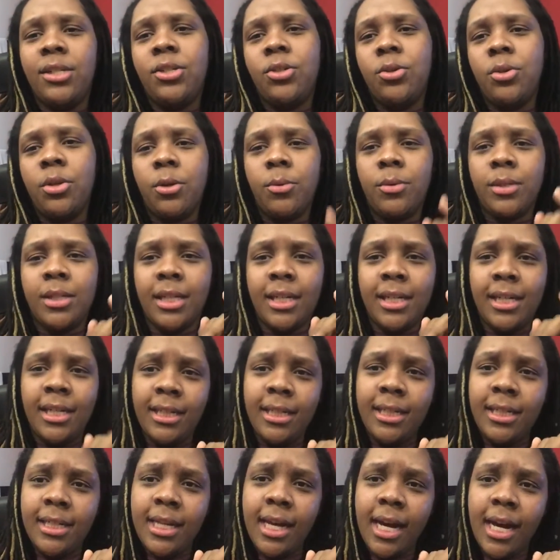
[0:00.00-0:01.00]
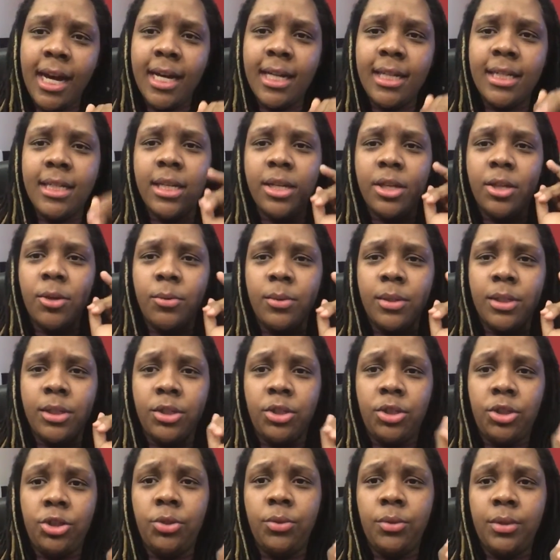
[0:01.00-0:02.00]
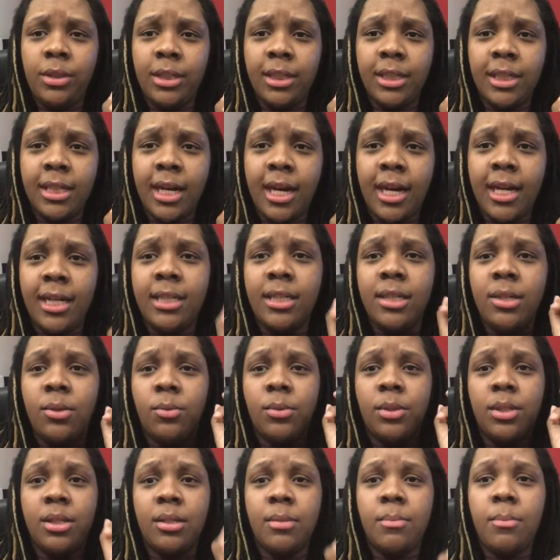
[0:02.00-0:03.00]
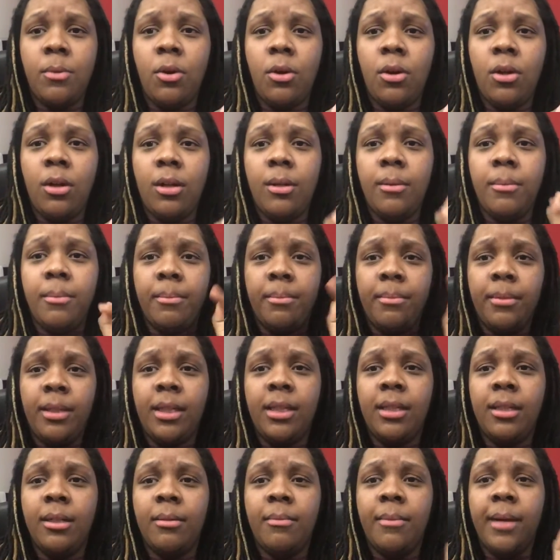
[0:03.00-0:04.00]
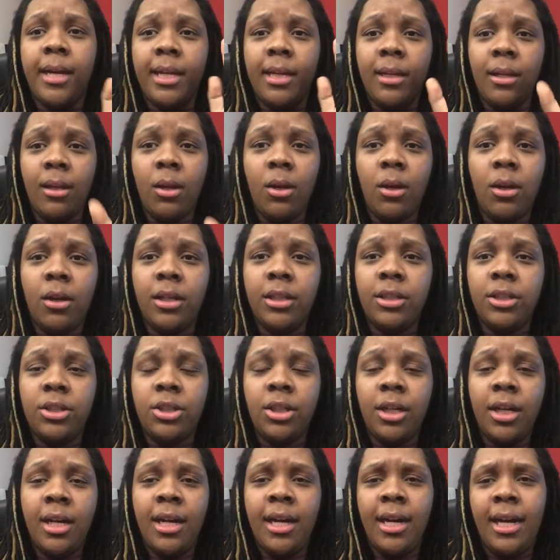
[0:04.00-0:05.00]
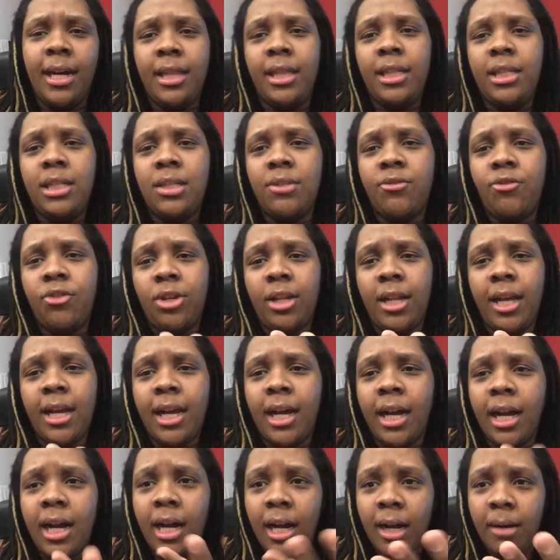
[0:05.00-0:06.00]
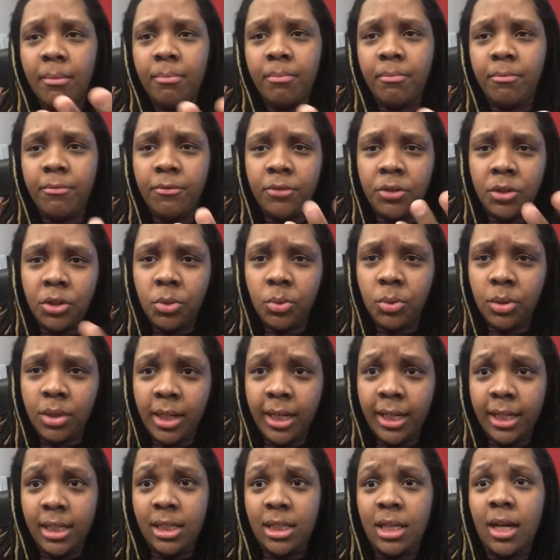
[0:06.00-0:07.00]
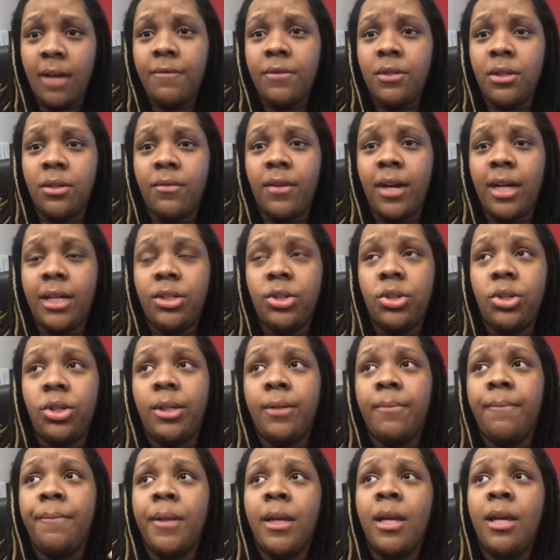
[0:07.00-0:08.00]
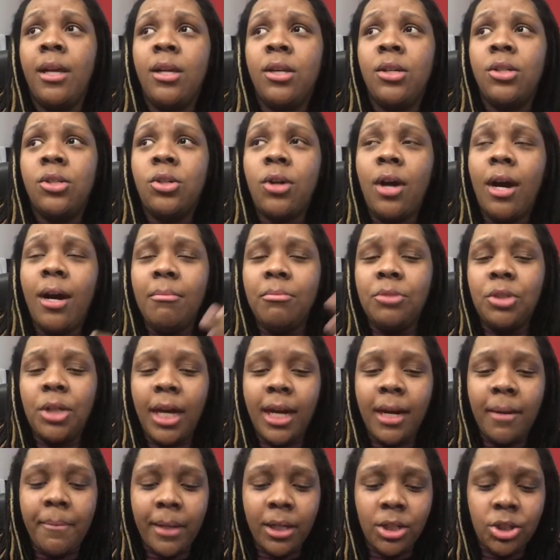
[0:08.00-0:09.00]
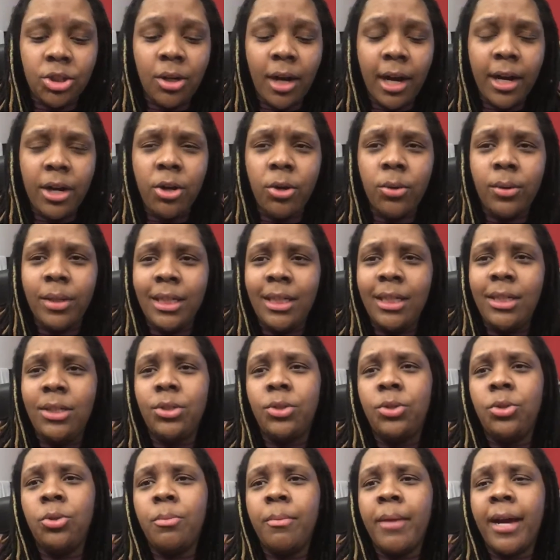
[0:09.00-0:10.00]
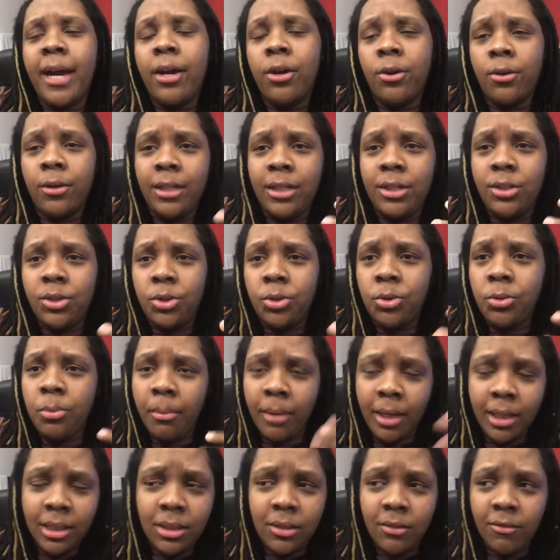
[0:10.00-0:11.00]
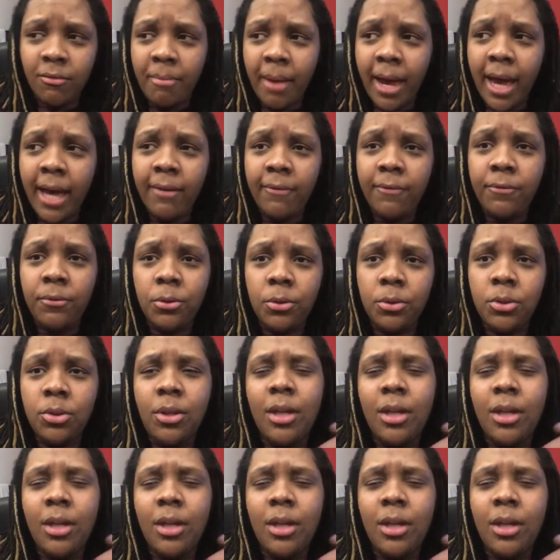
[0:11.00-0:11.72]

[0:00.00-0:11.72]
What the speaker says: So there was a kid size, there was a junior size, there was small, medium, and large. And this is for like a cup filled with like soft serve ice cream. So I'm trying to make sure I don't eat too bad or eat too much of bad food.